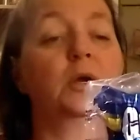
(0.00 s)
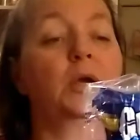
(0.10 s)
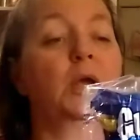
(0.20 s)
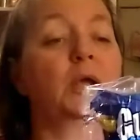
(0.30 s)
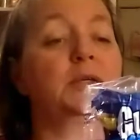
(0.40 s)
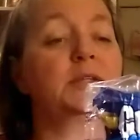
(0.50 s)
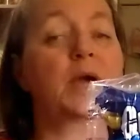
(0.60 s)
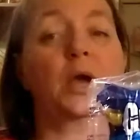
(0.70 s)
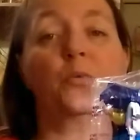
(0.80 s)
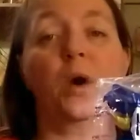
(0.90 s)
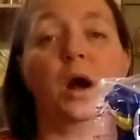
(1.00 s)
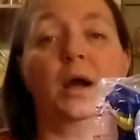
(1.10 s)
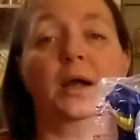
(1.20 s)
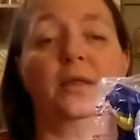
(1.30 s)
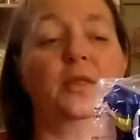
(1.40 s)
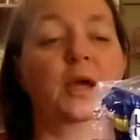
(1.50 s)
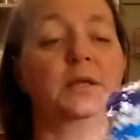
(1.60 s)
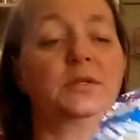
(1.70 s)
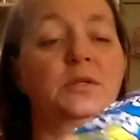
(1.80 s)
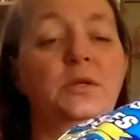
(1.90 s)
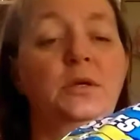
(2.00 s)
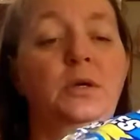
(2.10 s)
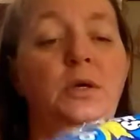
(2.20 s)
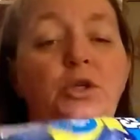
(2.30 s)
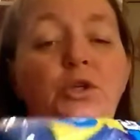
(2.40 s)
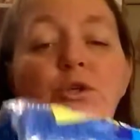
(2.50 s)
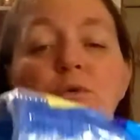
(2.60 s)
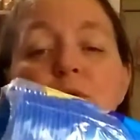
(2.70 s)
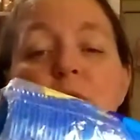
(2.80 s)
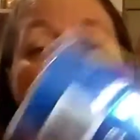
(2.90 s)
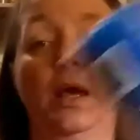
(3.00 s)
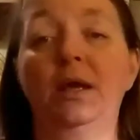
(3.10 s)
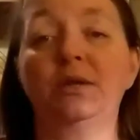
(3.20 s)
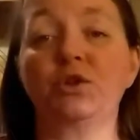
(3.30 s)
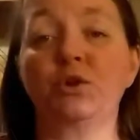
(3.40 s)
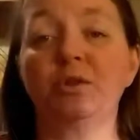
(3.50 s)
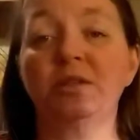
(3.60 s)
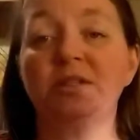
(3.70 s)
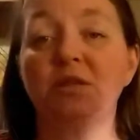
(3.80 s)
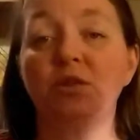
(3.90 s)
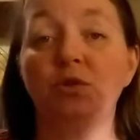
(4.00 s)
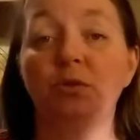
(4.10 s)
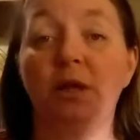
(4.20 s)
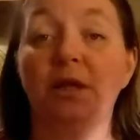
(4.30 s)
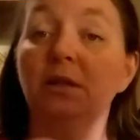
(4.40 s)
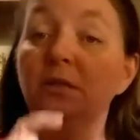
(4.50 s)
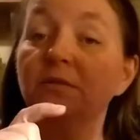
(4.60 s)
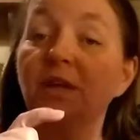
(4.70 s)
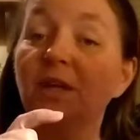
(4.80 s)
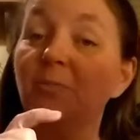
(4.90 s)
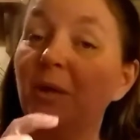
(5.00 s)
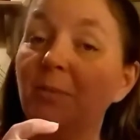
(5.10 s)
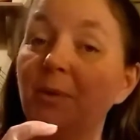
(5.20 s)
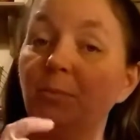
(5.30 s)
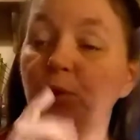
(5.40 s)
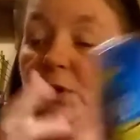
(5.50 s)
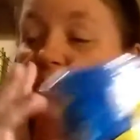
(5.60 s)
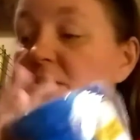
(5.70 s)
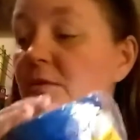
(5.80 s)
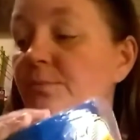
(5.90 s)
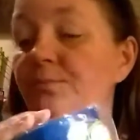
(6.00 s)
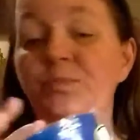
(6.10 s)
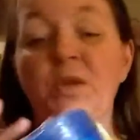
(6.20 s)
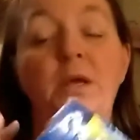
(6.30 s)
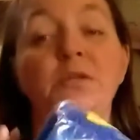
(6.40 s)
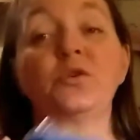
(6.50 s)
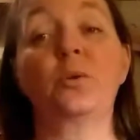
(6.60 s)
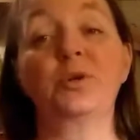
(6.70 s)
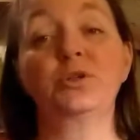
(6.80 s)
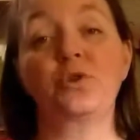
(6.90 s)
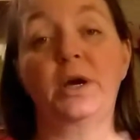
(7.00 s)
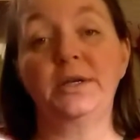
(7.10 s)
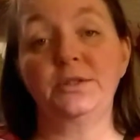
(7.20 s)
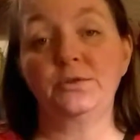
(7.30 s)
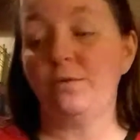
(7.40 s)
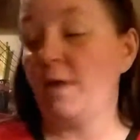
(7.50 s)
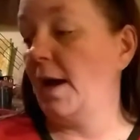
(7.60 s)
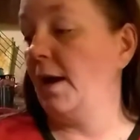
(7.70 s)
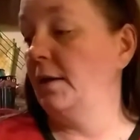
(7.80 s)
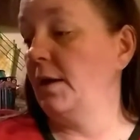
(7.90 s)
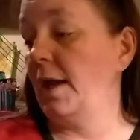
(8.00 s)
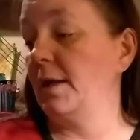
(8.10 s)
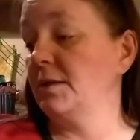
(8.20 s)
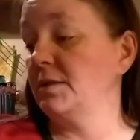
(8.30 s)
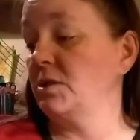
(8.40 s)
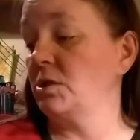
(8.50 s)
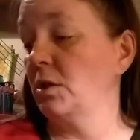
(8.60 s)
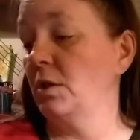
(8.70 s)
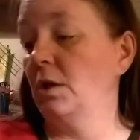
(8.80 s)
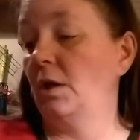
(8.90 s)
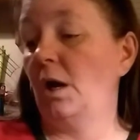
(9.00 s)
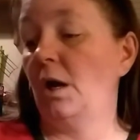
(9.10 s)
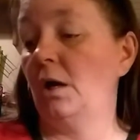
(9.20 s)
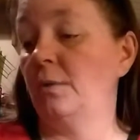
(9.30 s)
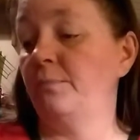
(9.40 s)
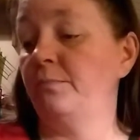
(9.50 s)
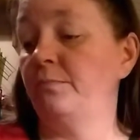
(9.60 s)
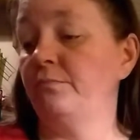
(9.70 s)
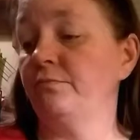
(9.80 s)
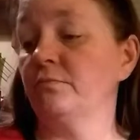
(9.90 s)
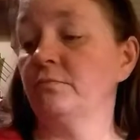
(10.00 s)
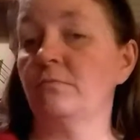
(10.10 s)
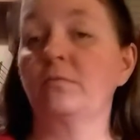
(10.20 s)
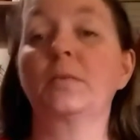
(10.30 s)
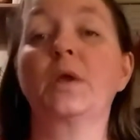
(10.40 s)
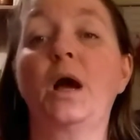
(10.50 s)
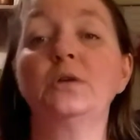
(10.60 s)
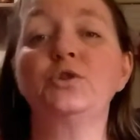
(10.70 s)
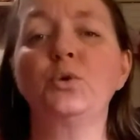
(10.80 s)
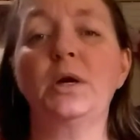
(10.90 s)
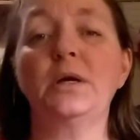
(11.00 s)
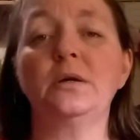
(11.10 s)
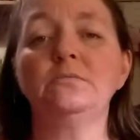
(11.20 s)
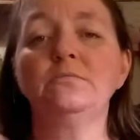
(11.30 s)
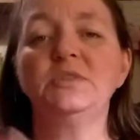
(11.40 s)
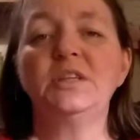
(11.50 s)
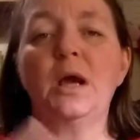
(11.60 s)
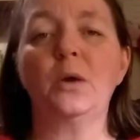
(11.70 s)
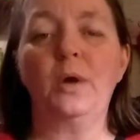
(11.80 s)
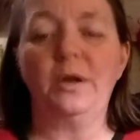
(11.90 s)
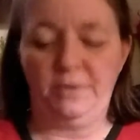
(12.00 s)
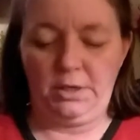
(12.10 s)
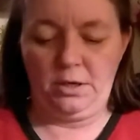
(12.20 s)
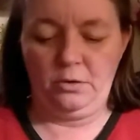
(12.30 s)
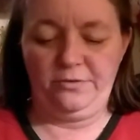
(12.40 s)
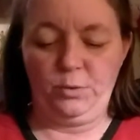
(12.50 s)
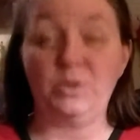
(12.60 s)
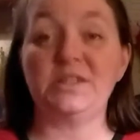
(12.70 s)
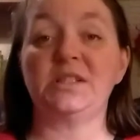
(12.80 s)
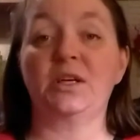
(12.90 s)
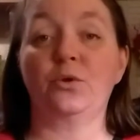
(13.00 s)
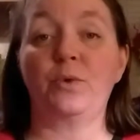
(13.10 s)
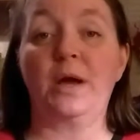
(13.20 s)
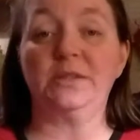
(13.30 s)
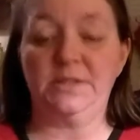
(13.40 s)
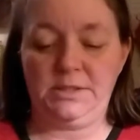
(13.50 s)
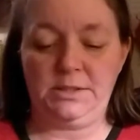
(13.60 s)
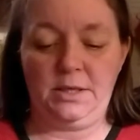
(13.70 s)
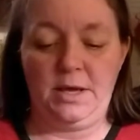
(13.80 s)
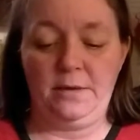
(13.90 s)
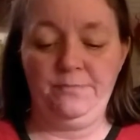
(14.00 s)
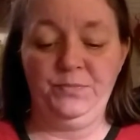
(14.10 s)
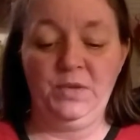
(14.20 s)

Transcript: a DIY, that you can turn these into like little tiny baby booties. So I'm going to try to do that, and I'll do a DIY video if you want to stick around and see that.